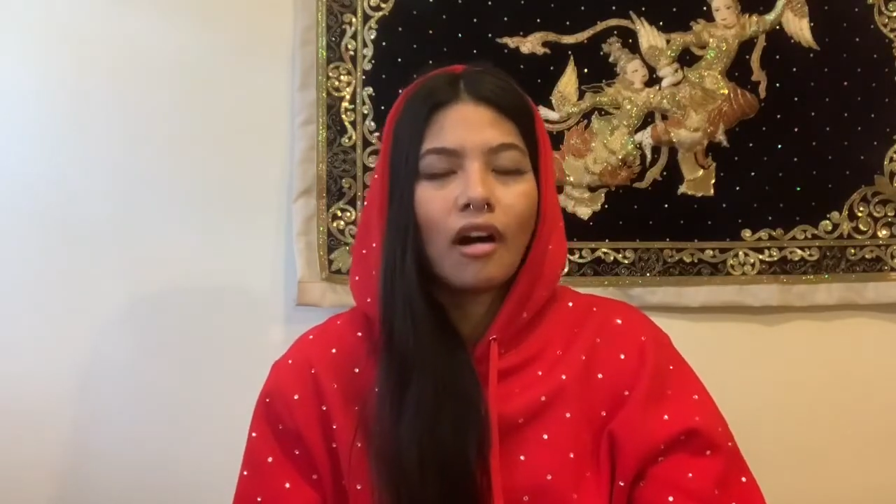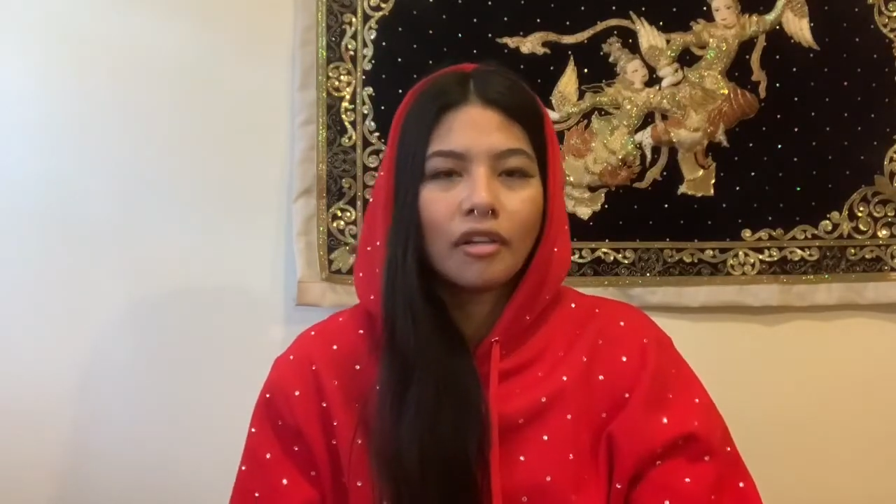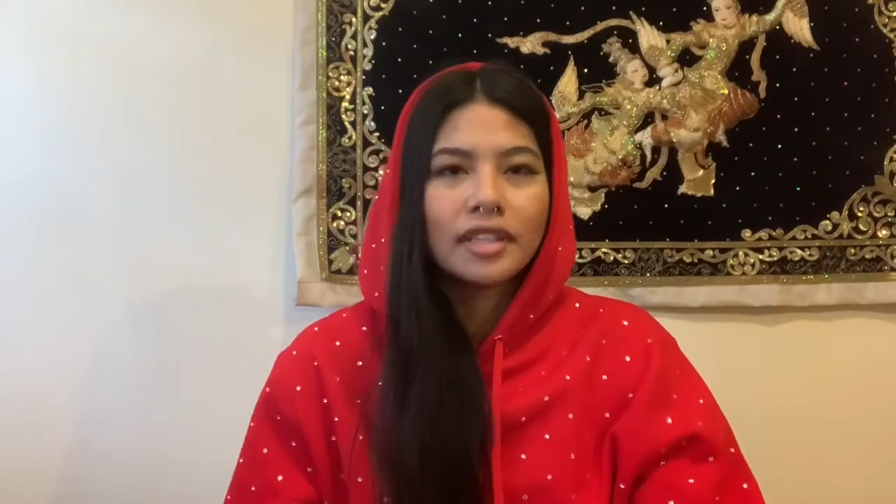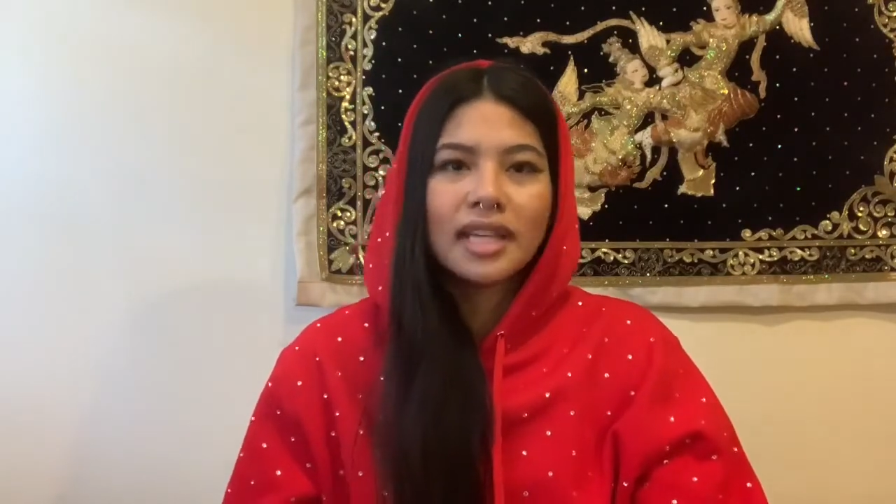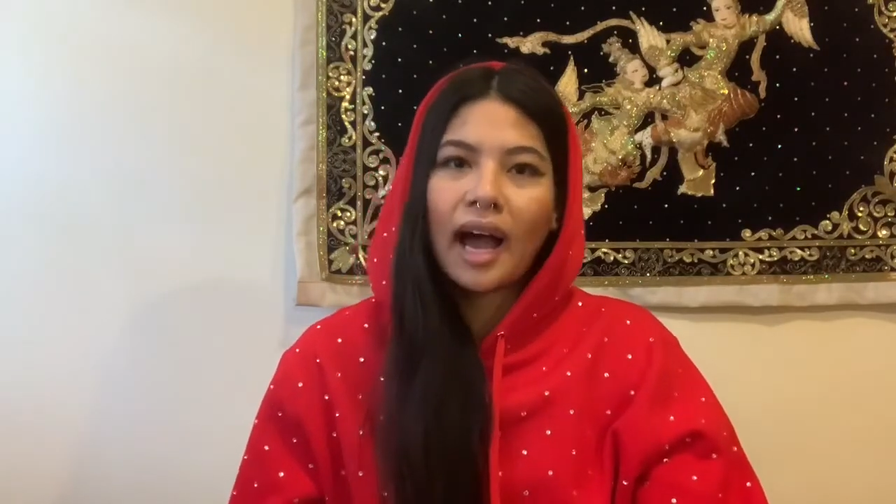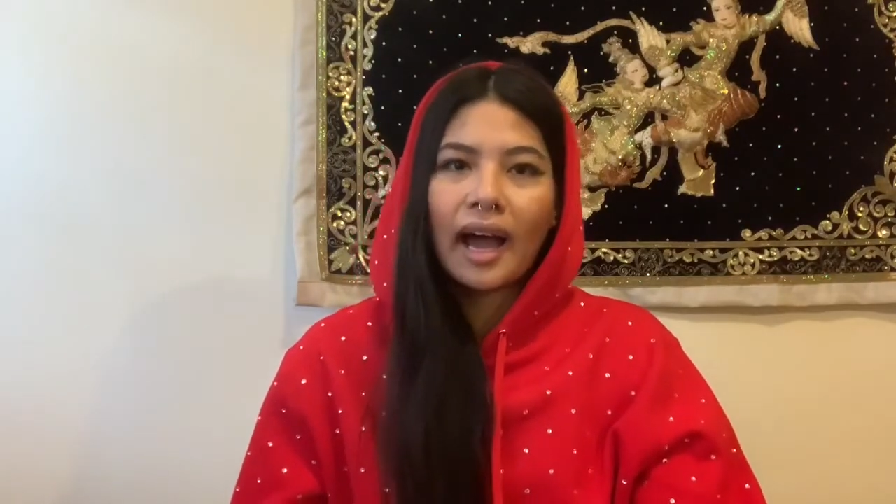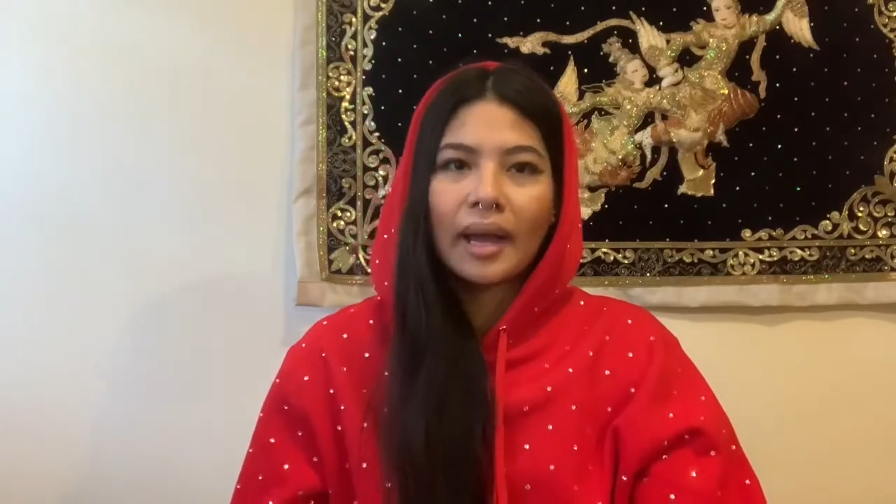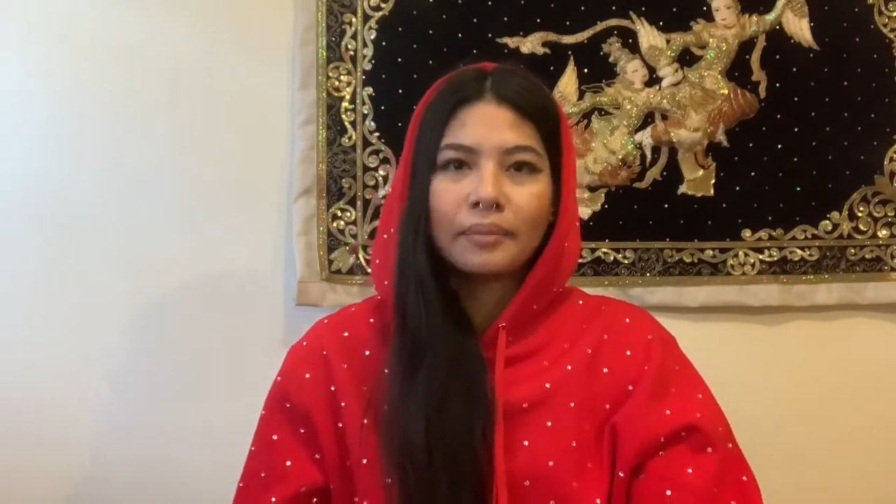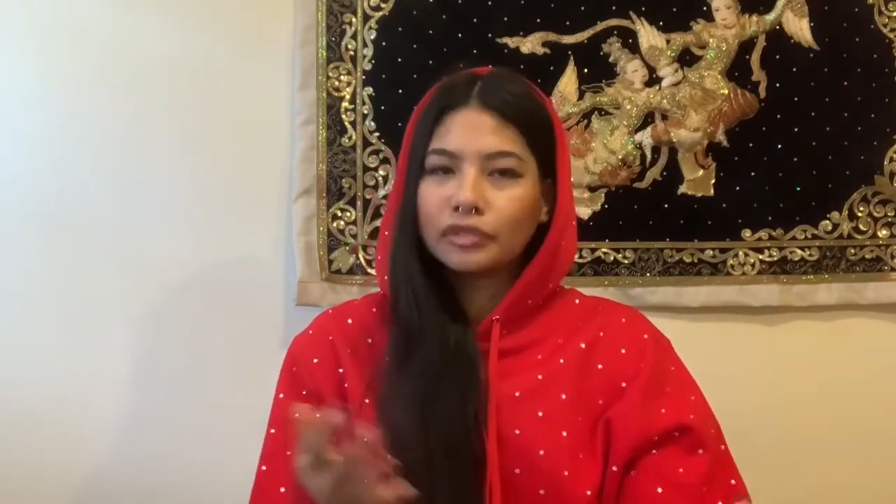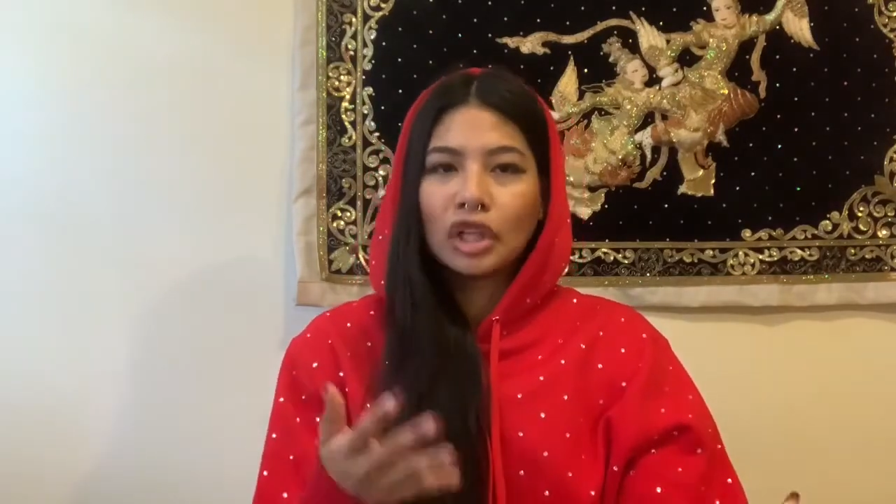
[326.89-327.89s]
all the
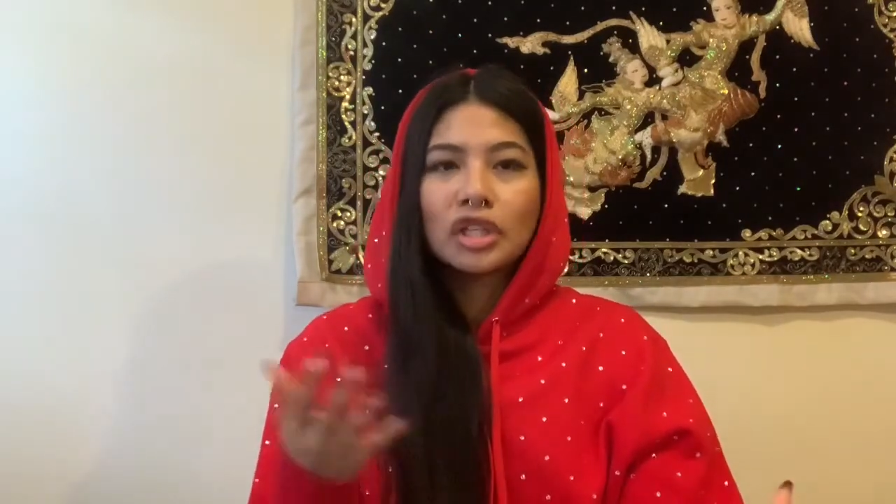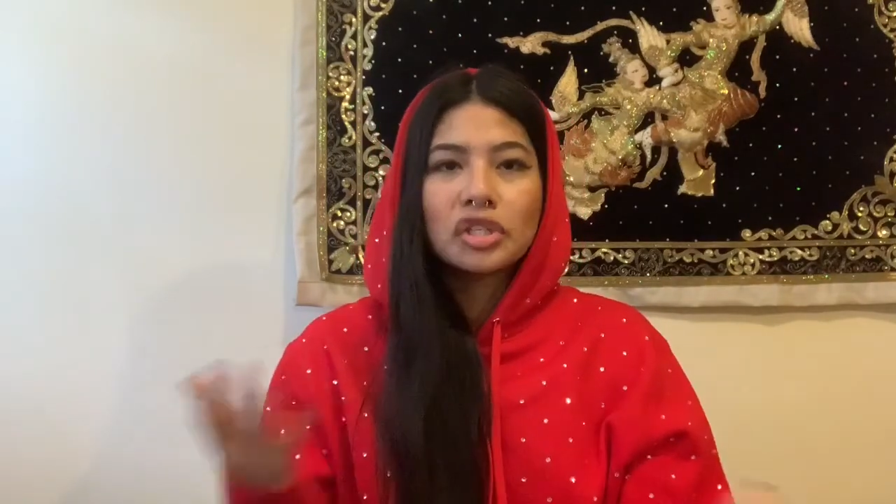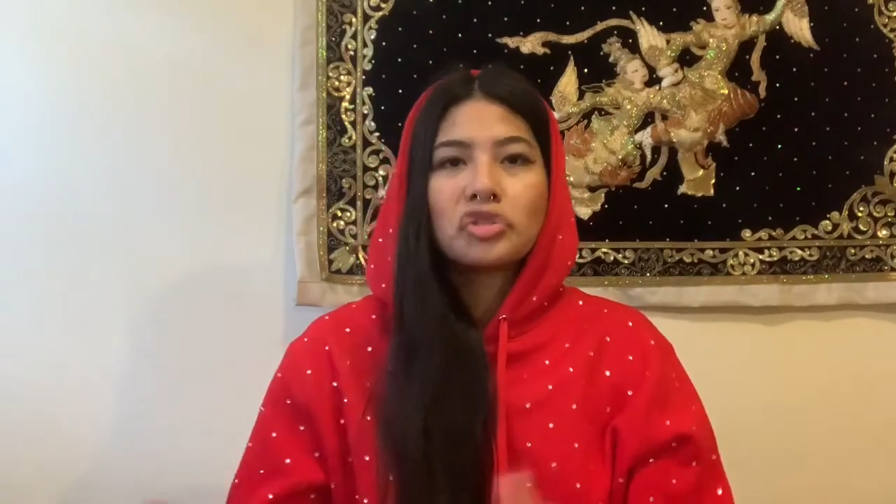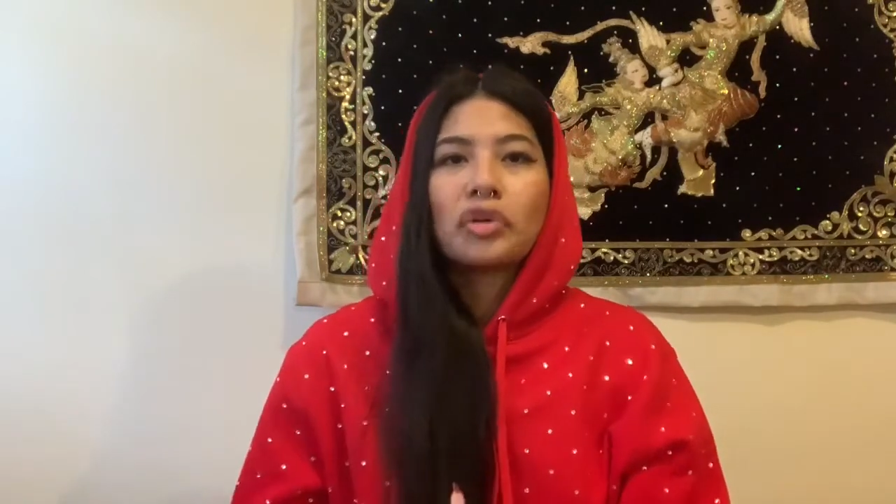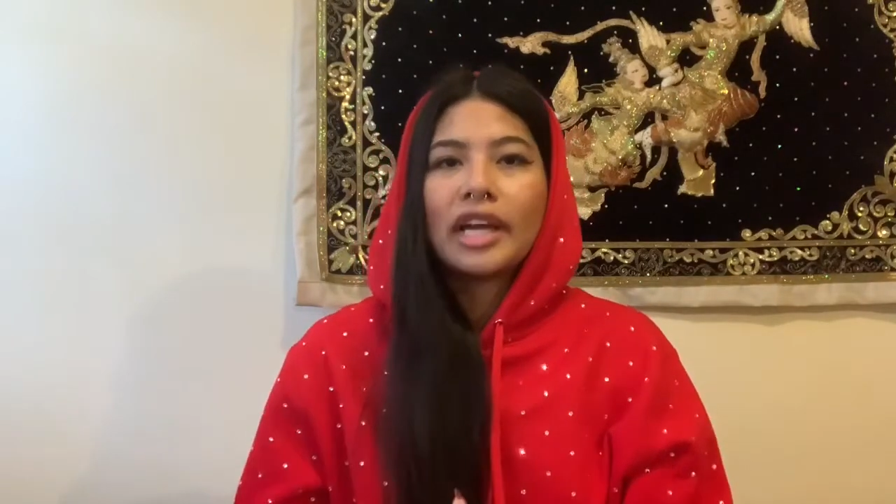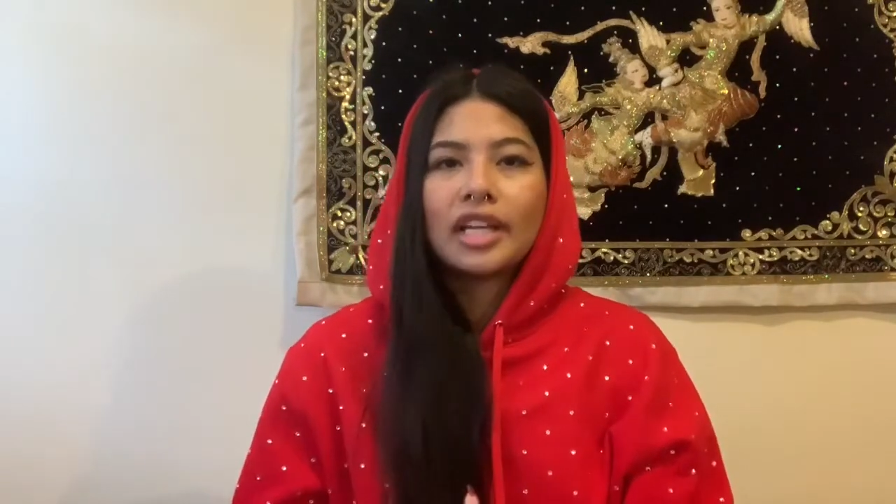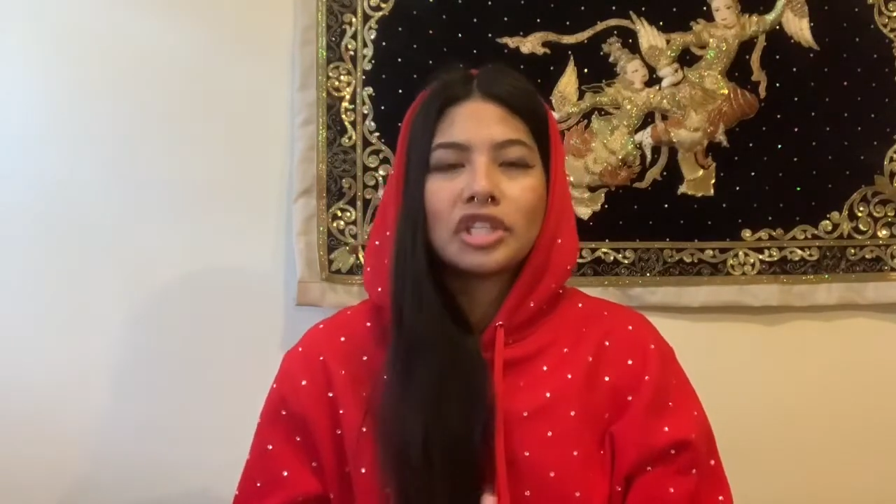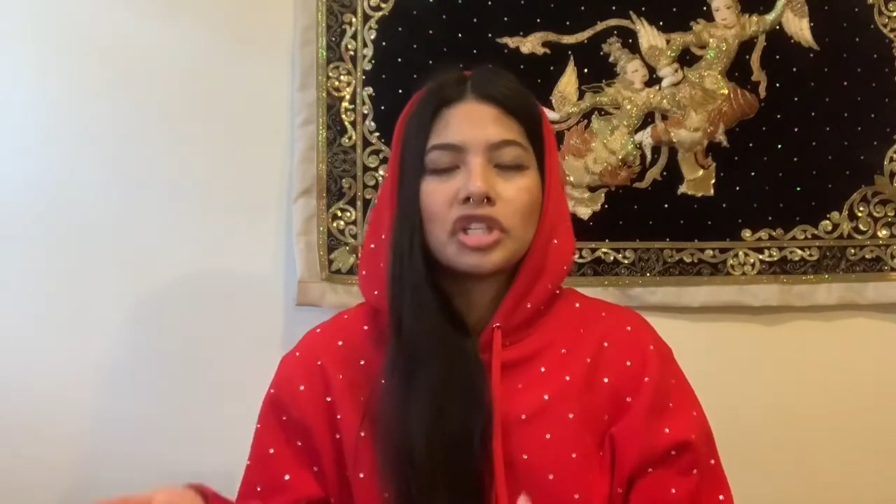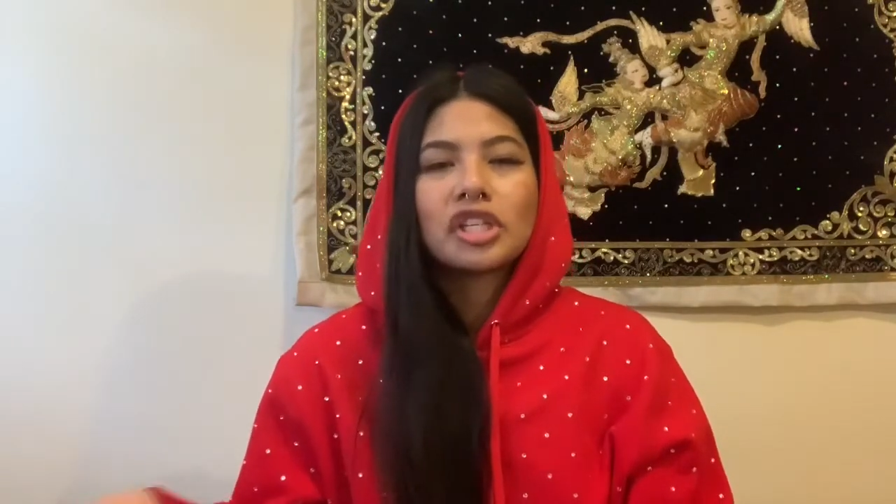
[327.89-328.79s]
time looks strange